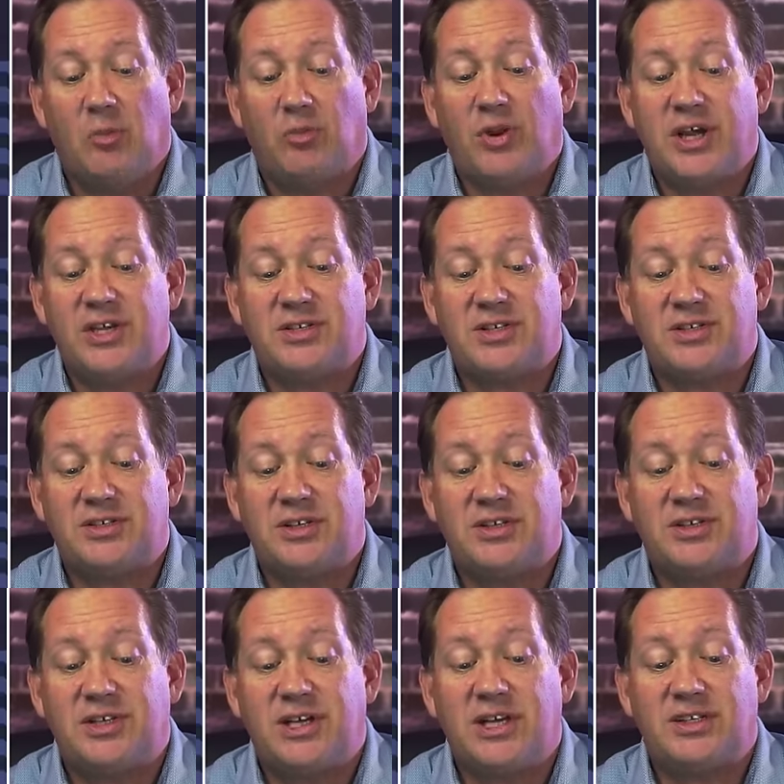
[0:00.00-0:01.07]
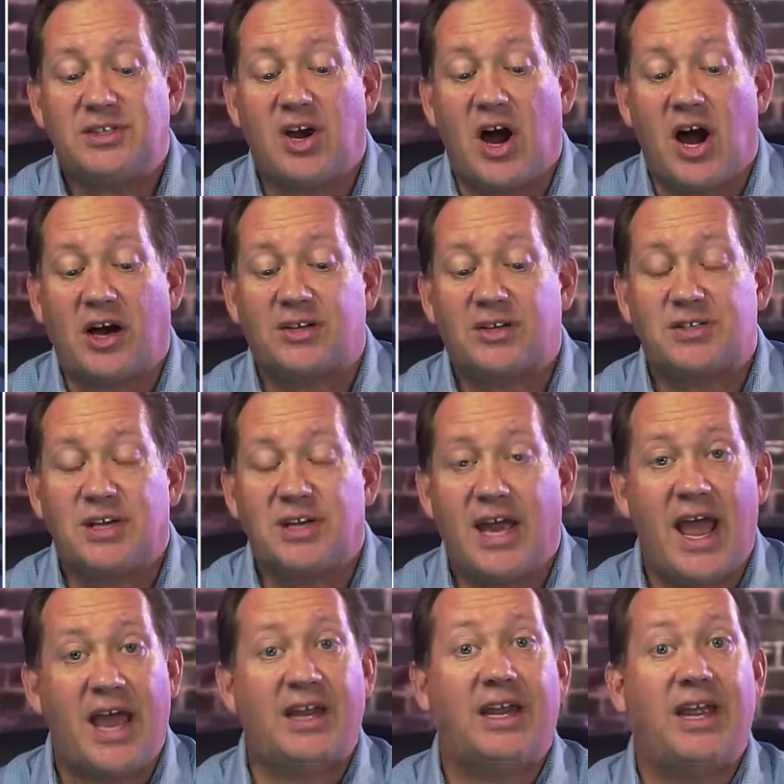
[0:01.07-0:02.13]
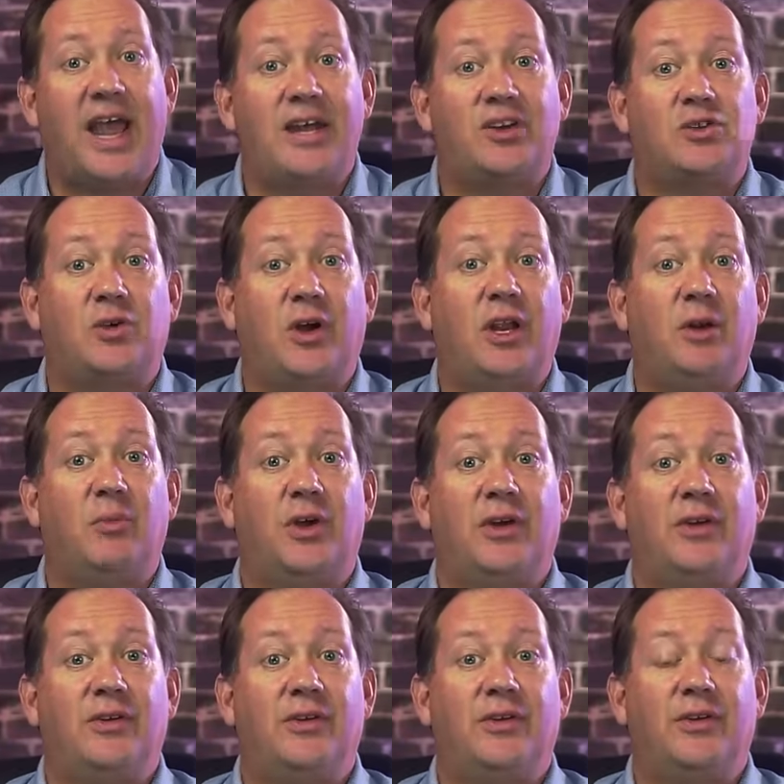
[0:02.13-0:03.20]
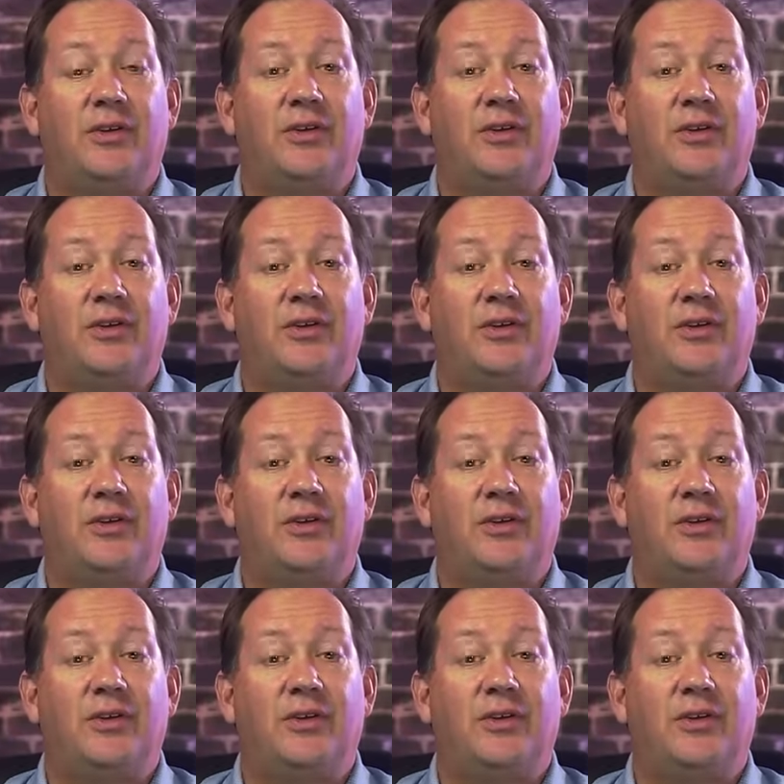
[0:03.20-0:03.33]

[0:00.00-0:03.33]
places to detox and get treatment.